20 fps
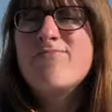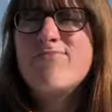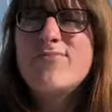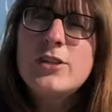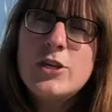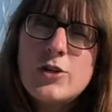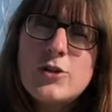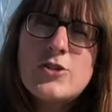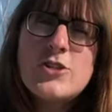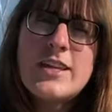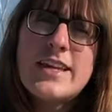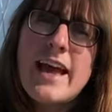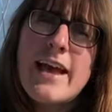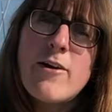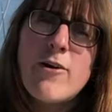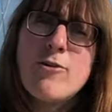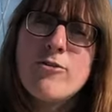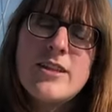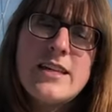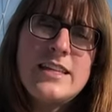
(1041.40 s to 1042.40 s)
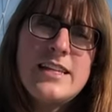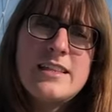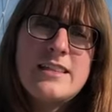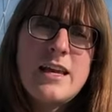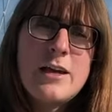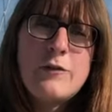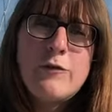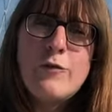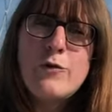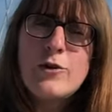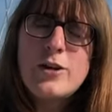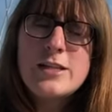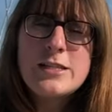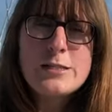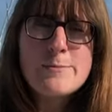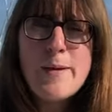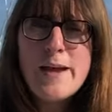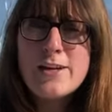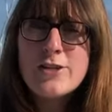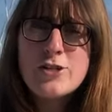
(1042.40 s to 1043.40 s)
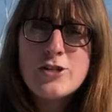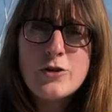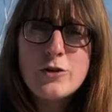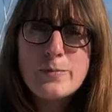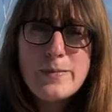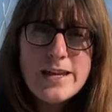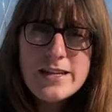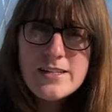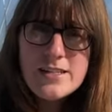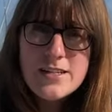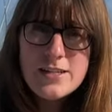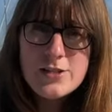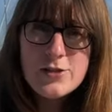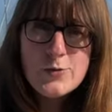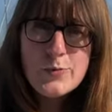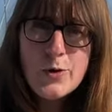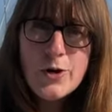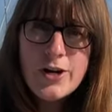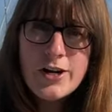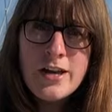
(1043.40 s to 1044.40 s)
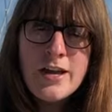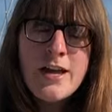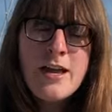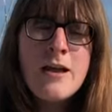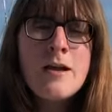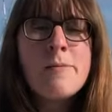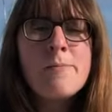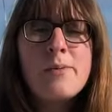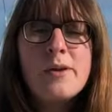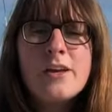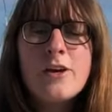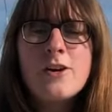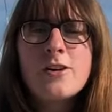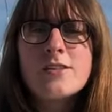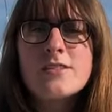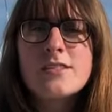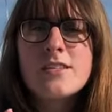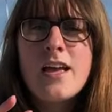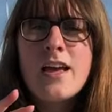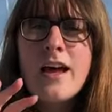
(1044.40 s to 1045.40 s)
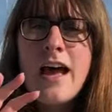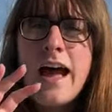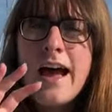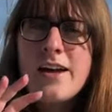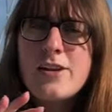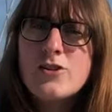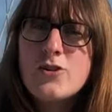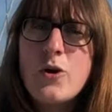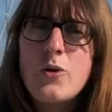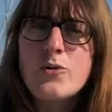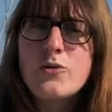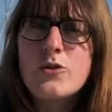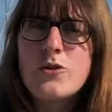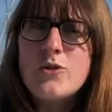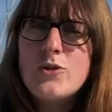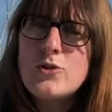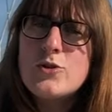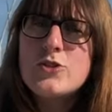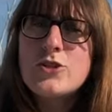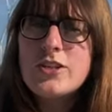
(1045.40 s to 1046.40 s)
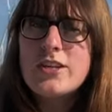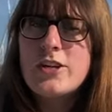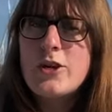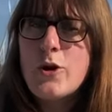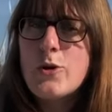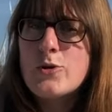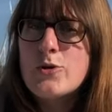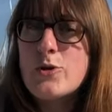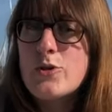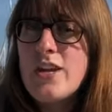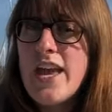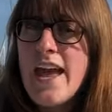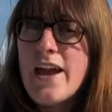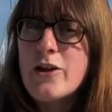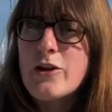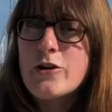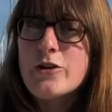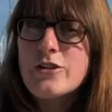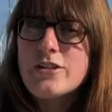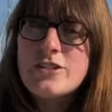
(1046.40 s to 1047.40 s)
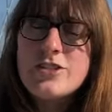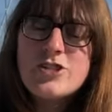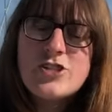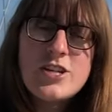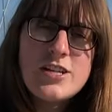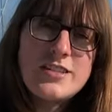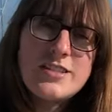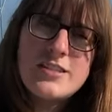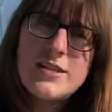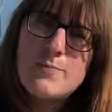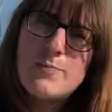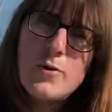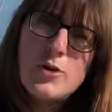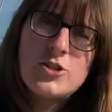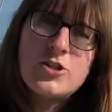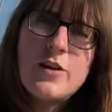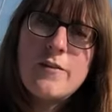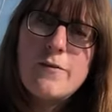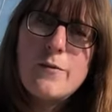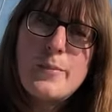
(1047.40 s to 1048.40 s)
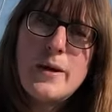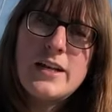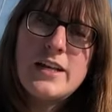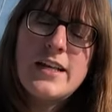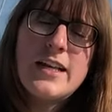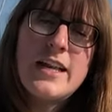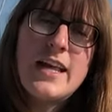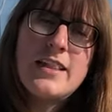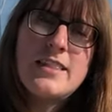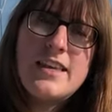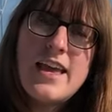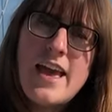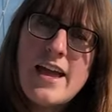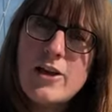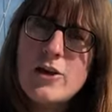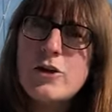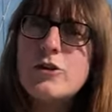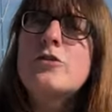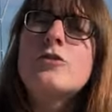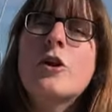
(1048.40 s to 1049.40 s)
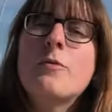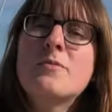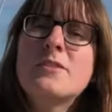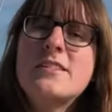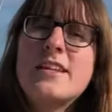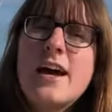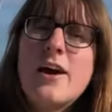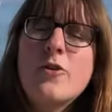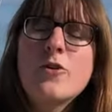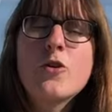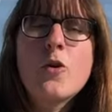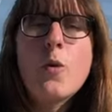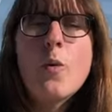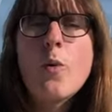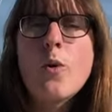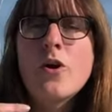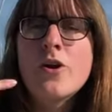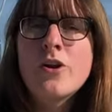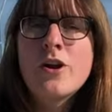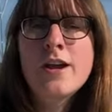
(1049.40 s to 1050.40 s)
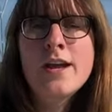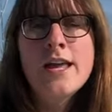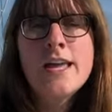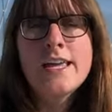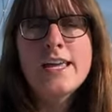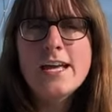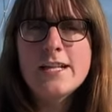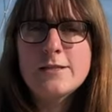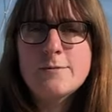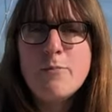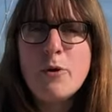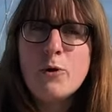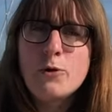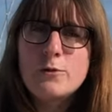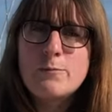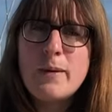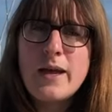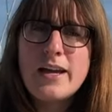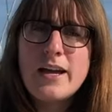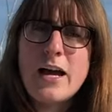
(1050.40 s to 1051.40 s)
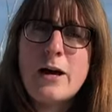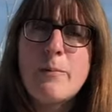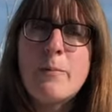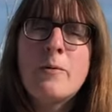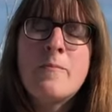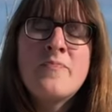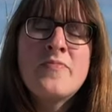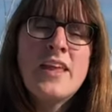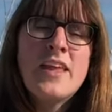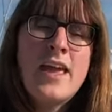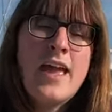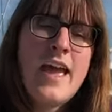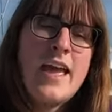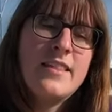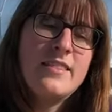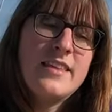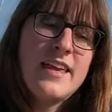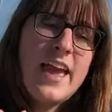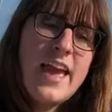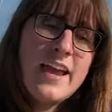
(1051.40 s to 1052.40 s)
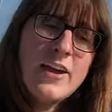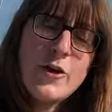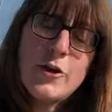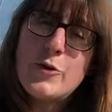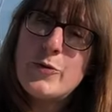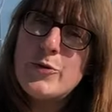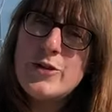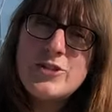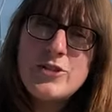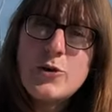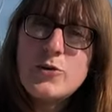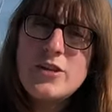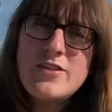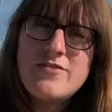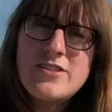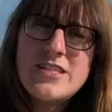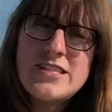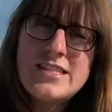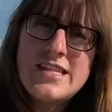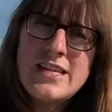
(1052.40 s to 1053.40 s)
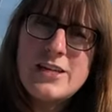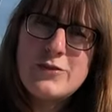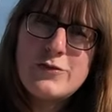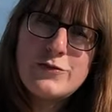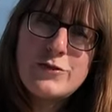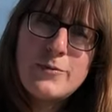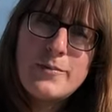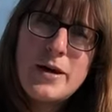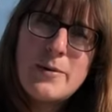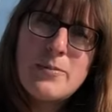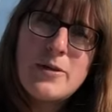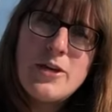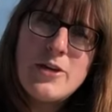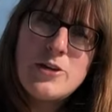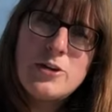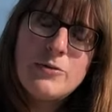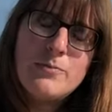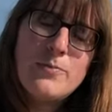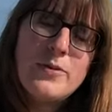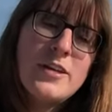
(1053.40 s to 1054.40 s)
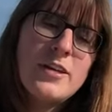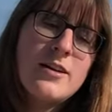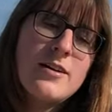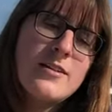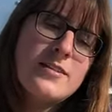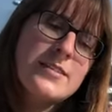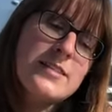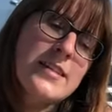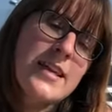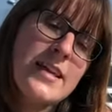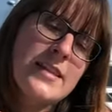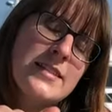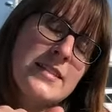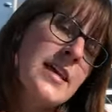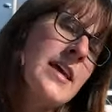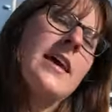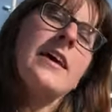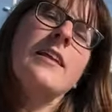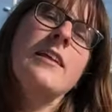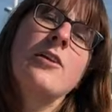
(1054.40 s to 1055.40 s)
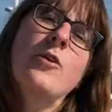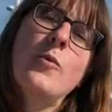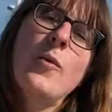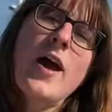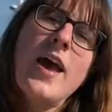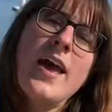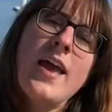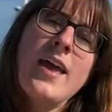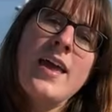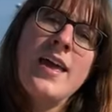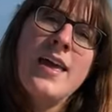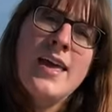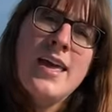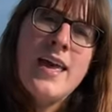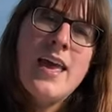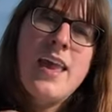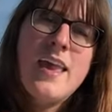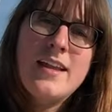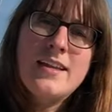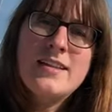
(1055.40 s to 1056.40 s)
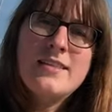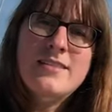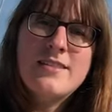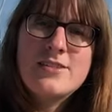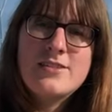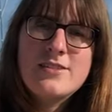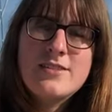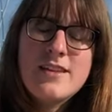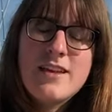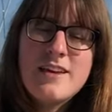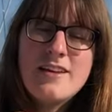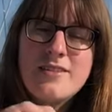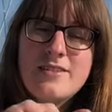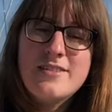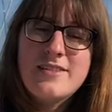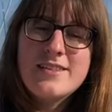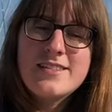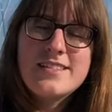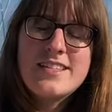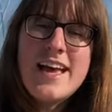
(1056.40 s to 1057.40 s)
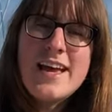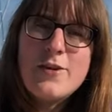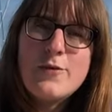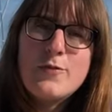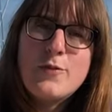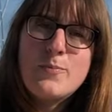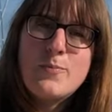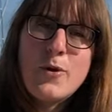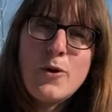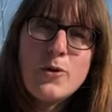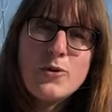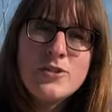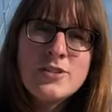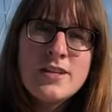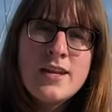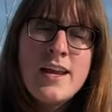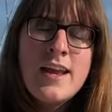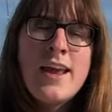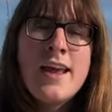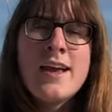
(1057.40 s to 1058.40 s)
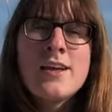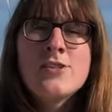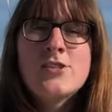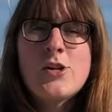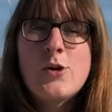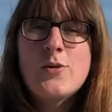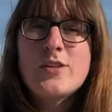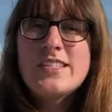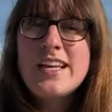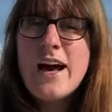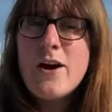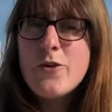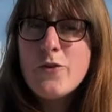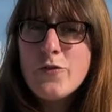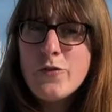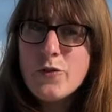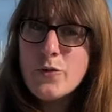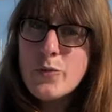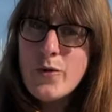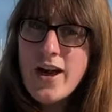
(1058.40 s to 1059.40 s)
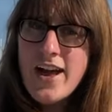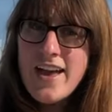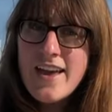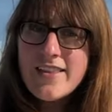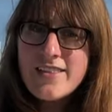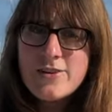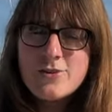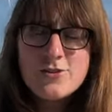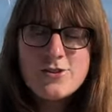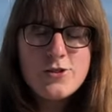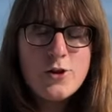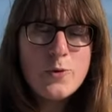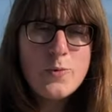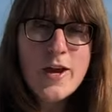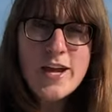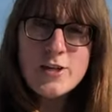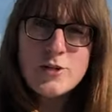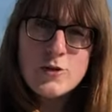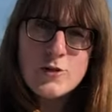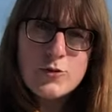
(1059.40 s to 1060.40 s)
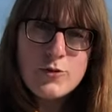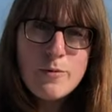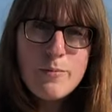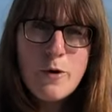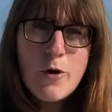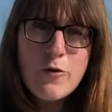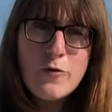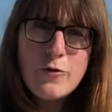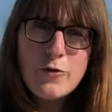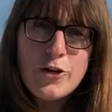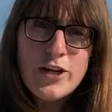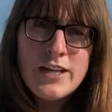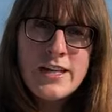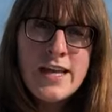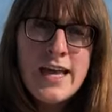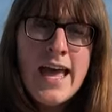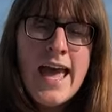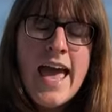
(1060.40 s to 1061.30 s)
Usually I only need that for inspection or maintenance work, because I don't usually go to the anchor. It's just the push of a button and the anchor drops down or gets pulled back up. And the anchor, we don't even see it from up here because it's hidden away in the, uh, the side of the boat. So it's out of the way, there's no way to trip over it.